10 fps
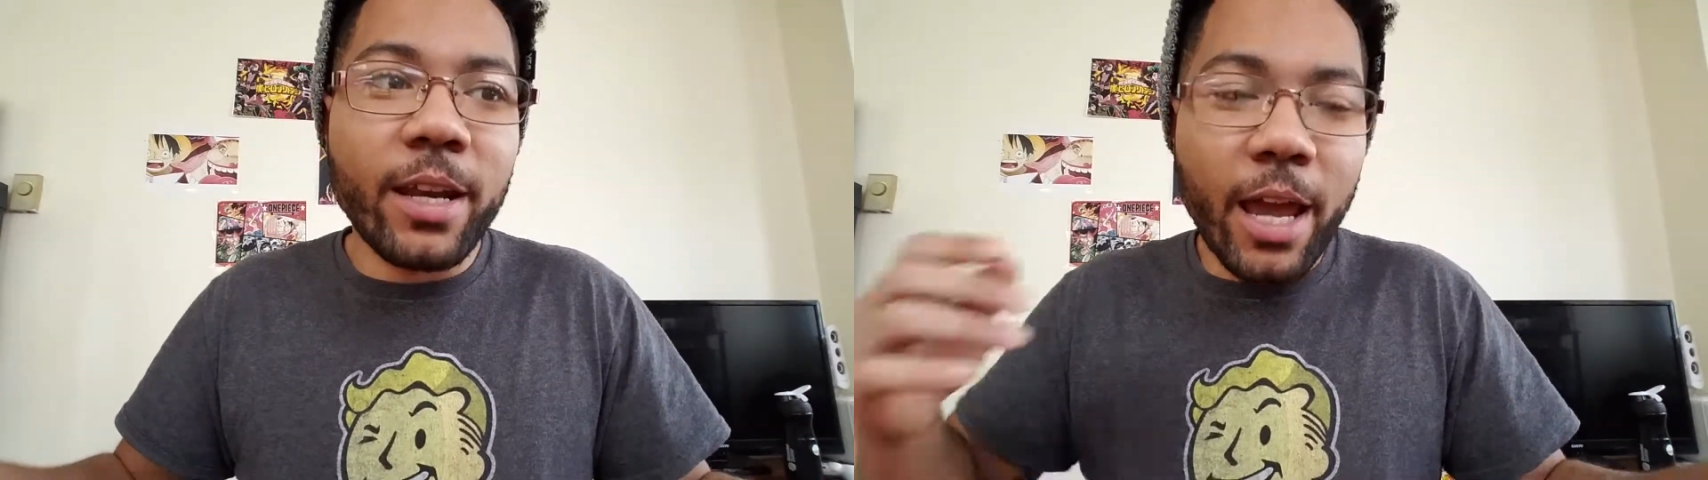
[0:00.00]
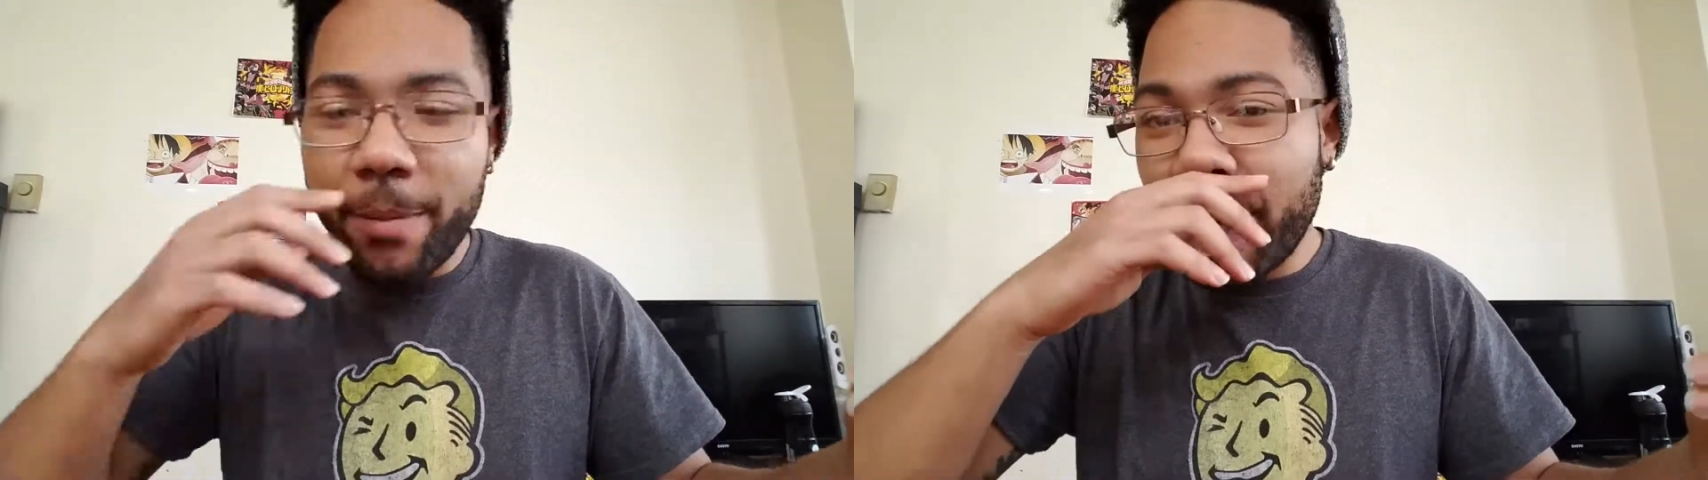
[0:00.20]

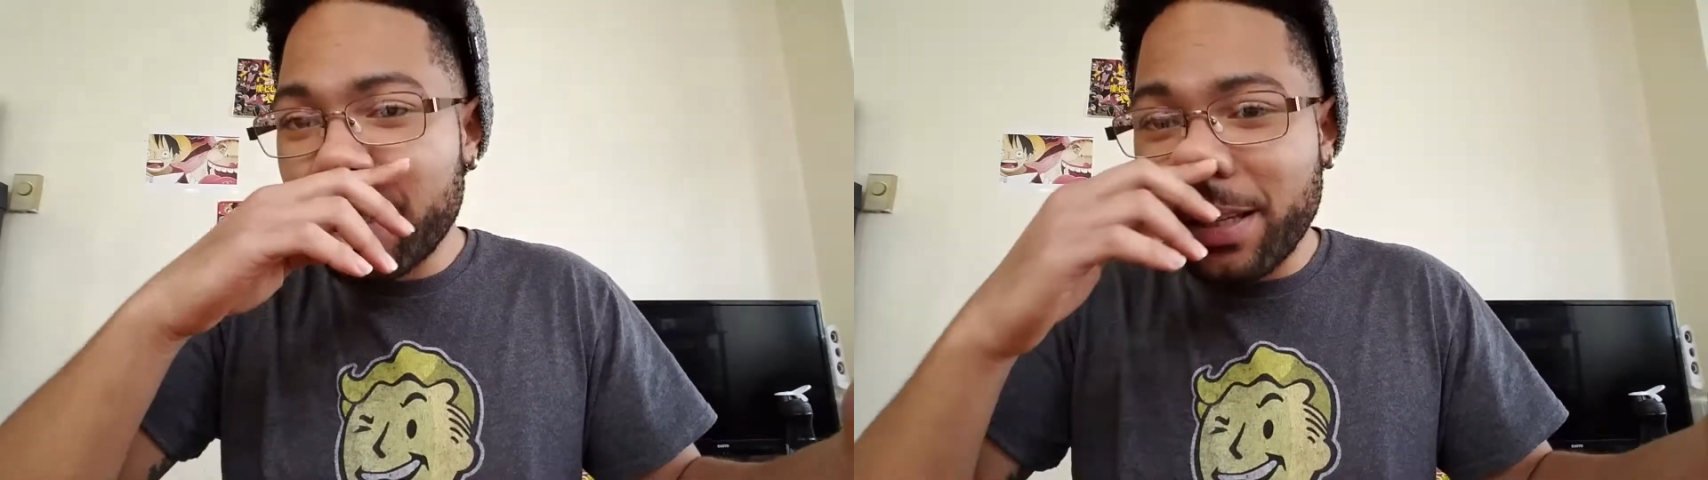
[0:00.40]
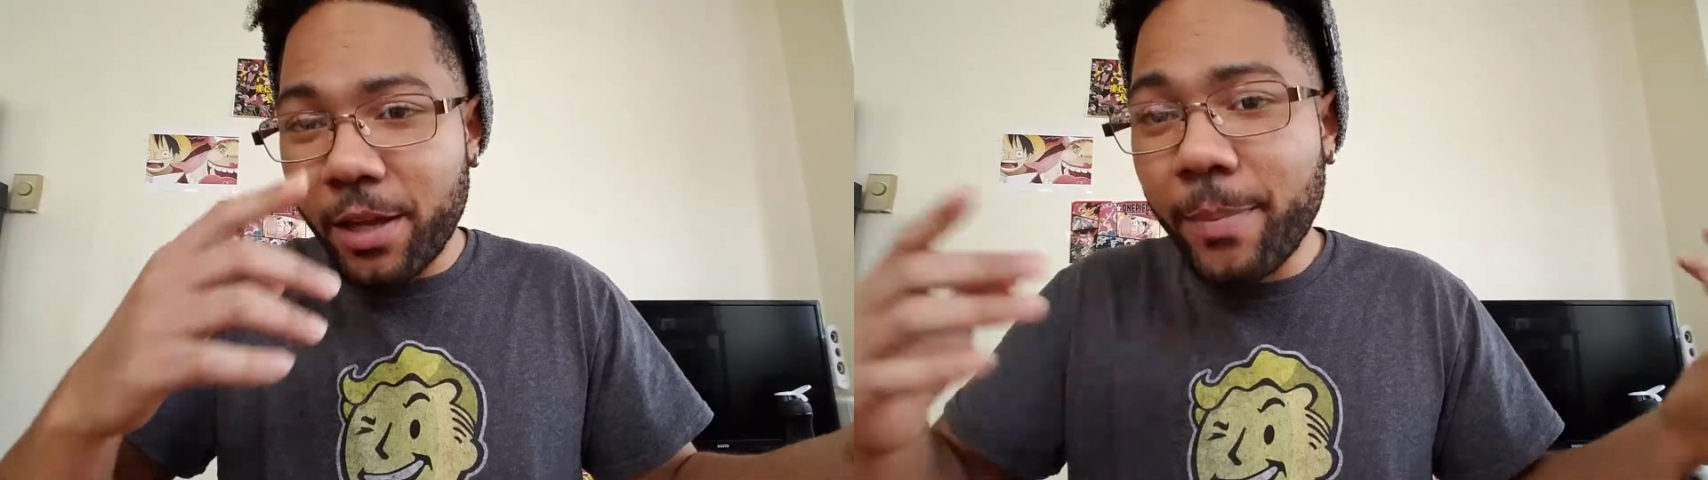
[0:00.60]
and
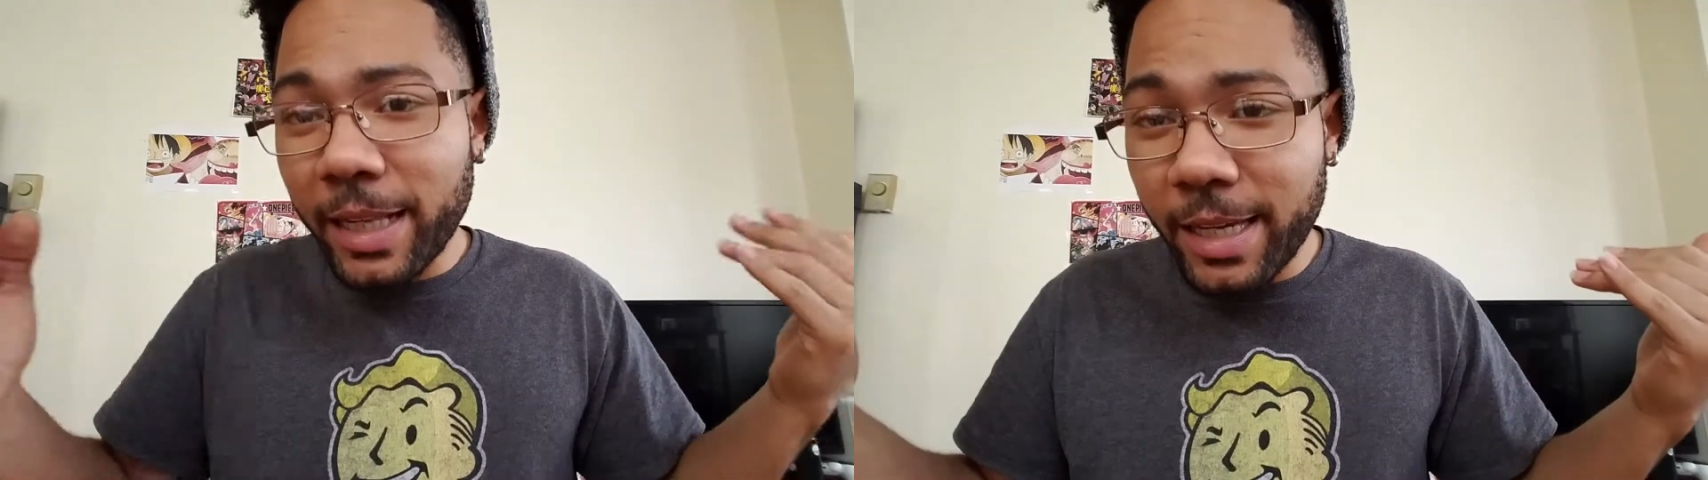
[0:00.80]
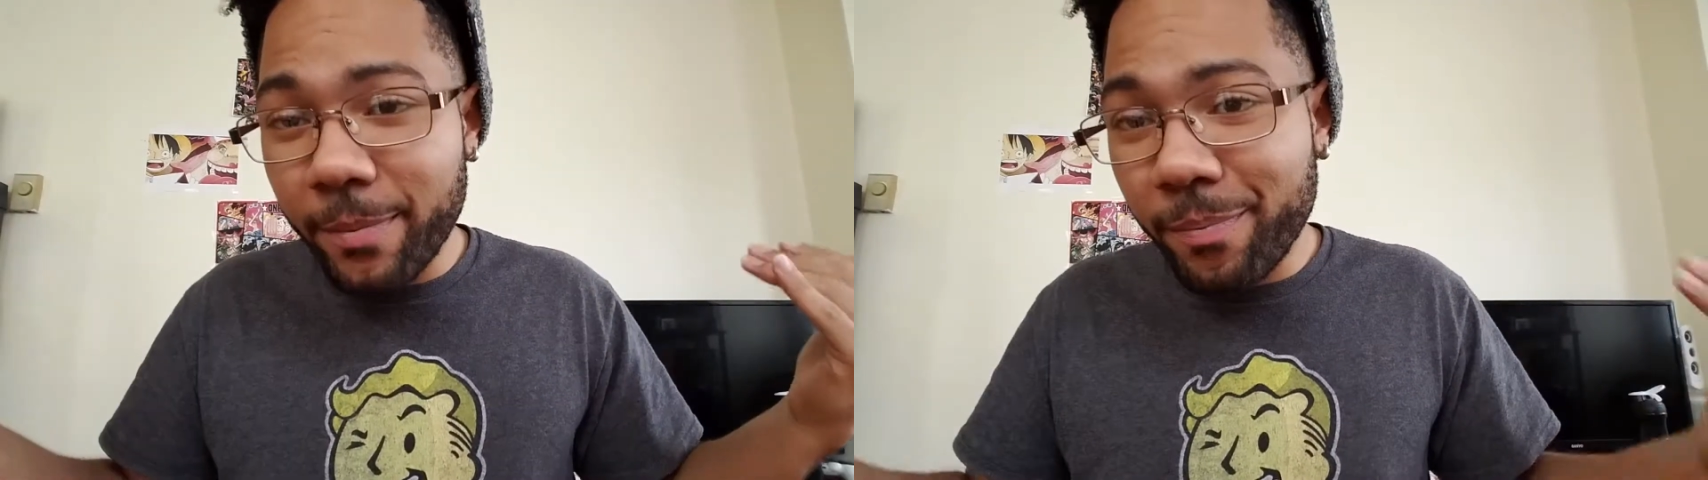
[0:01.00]
basically they're about
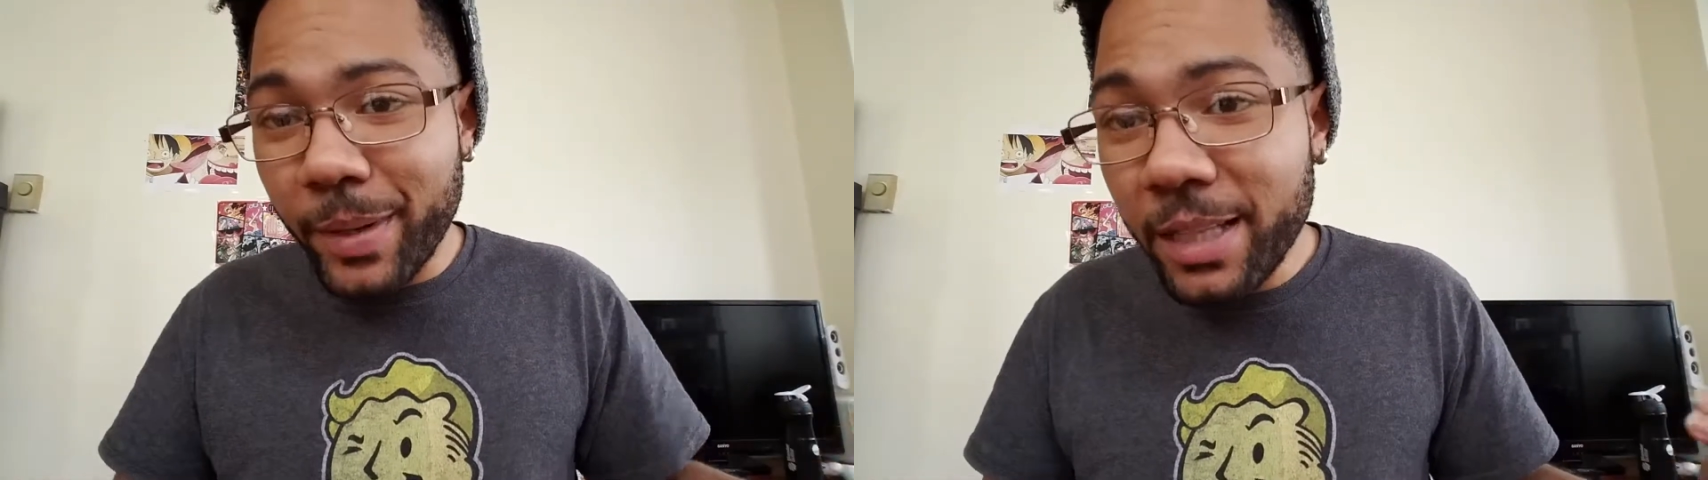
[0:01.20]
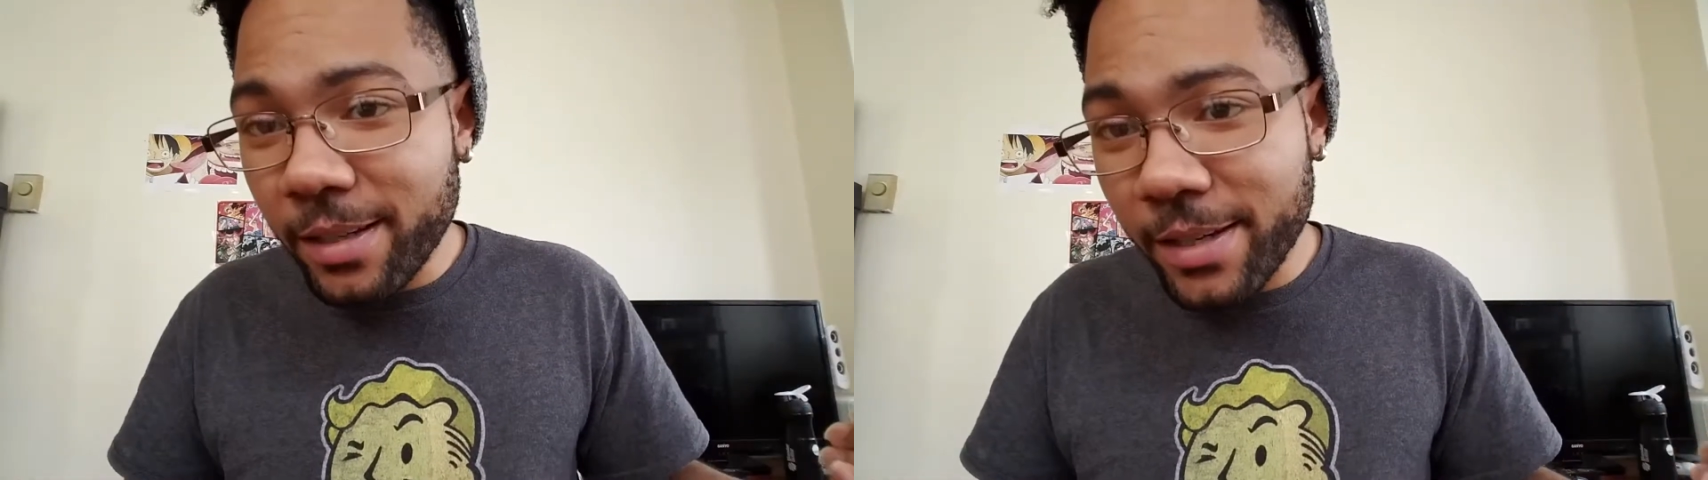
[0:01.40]
to get
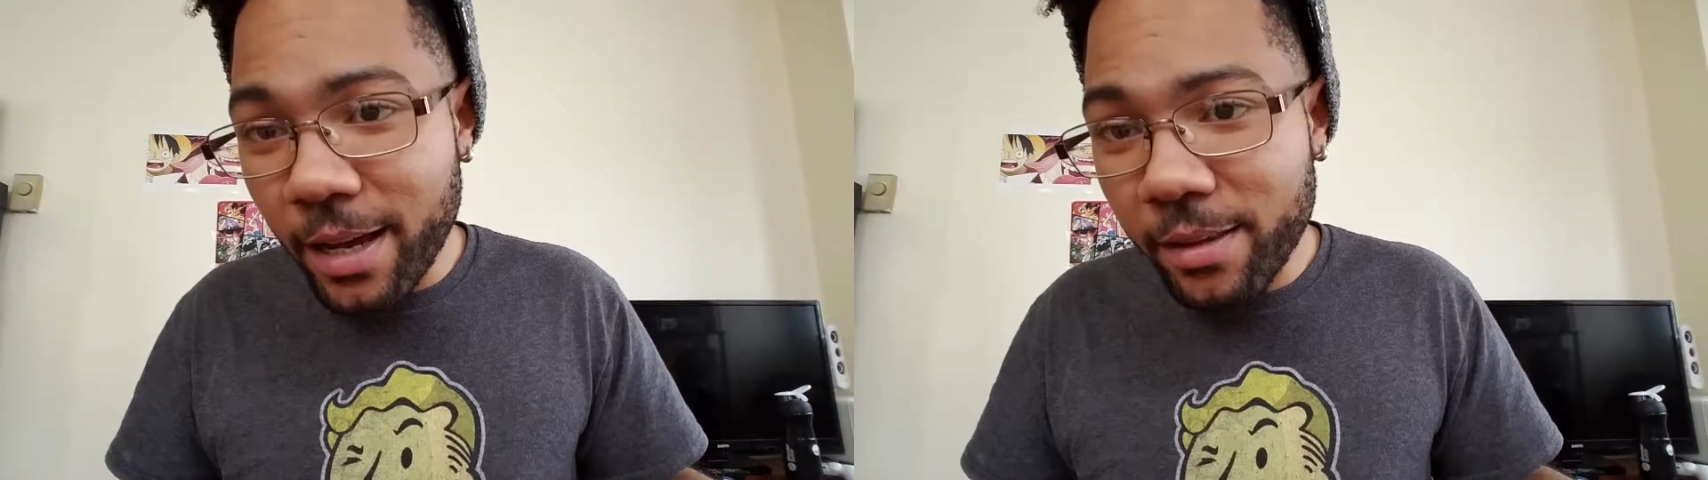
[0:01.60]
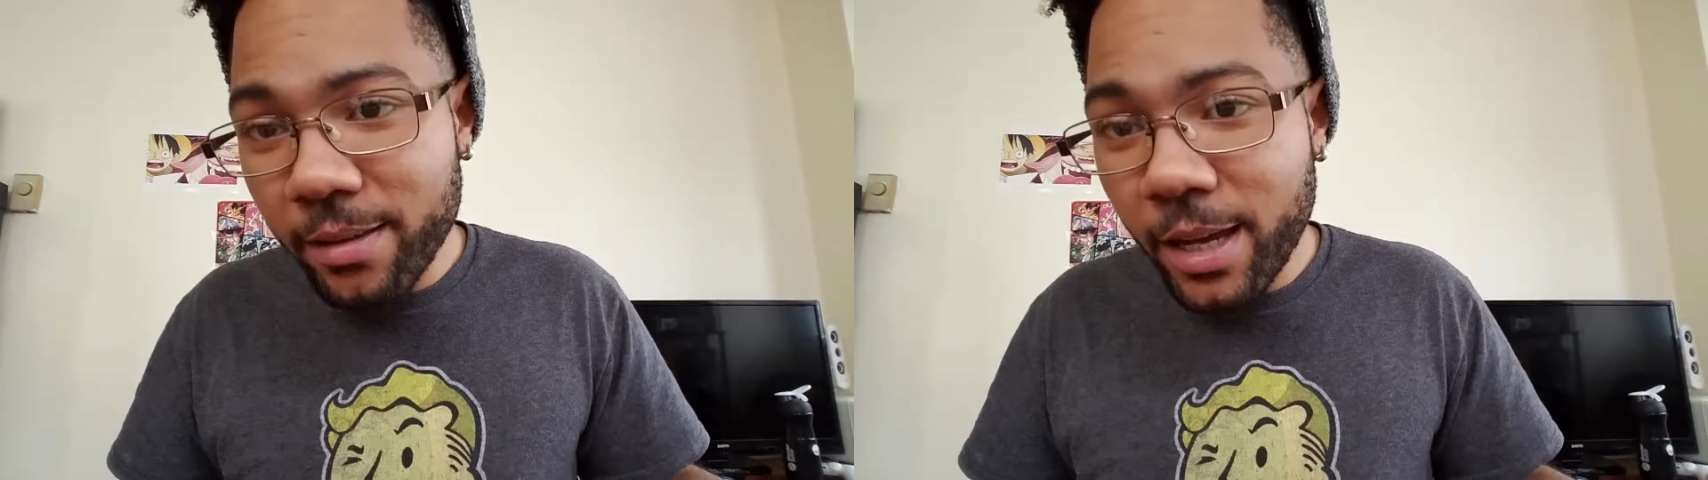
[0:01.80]
beat to
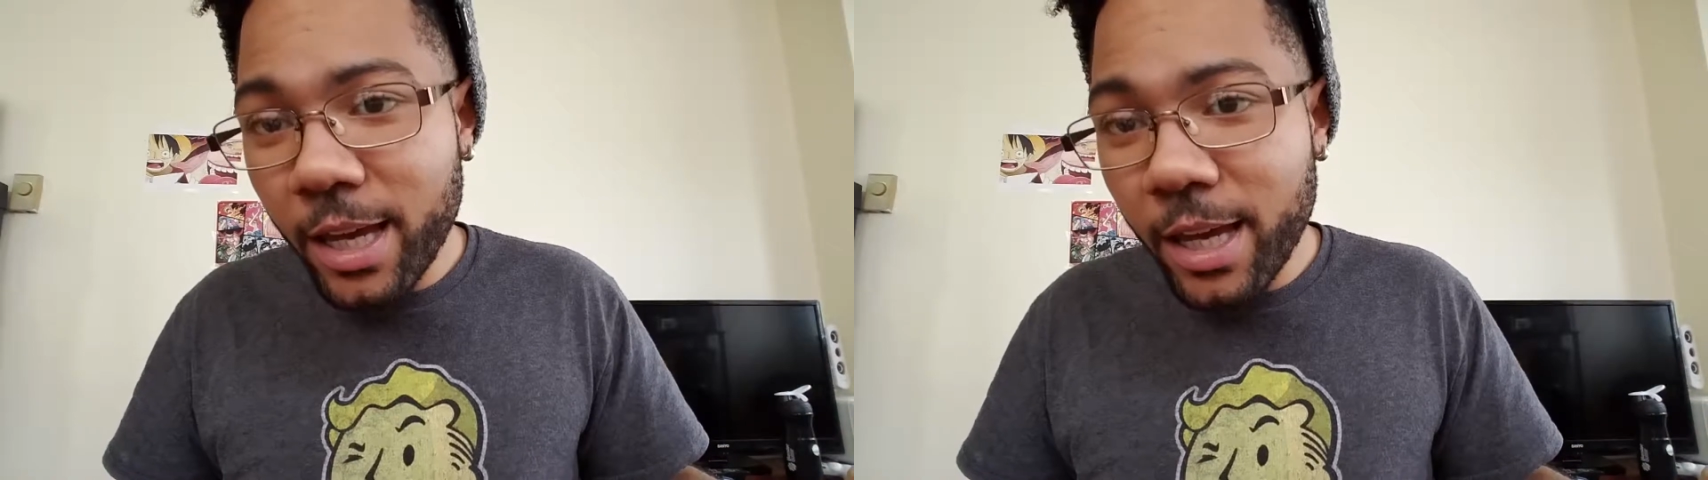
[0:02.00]
death.